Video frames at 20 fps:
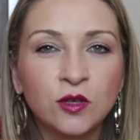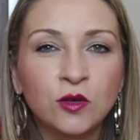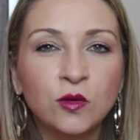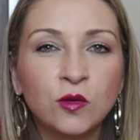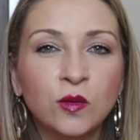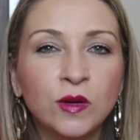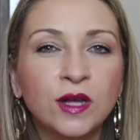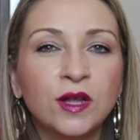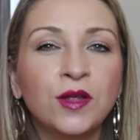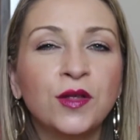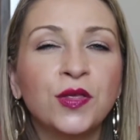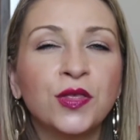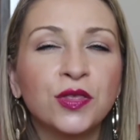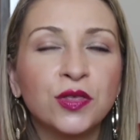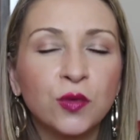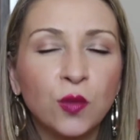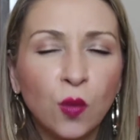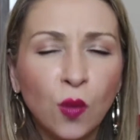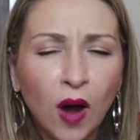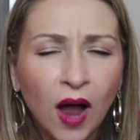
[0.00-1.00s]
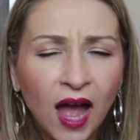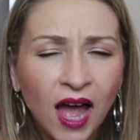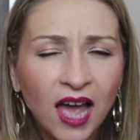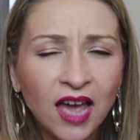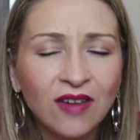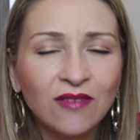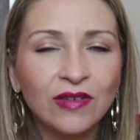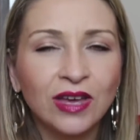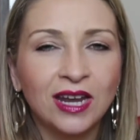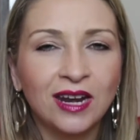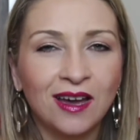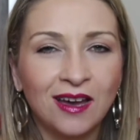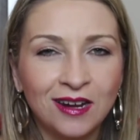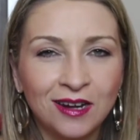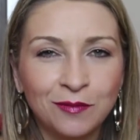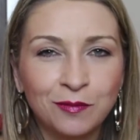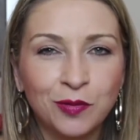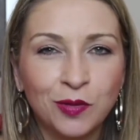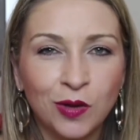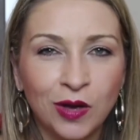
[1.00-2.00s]
you will thrive in
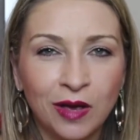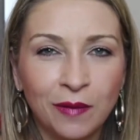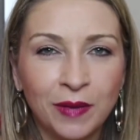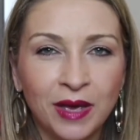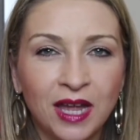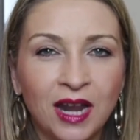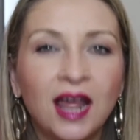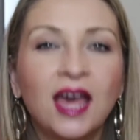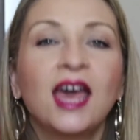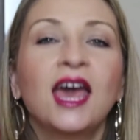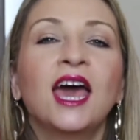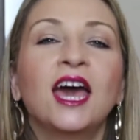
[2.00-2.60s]
unemployment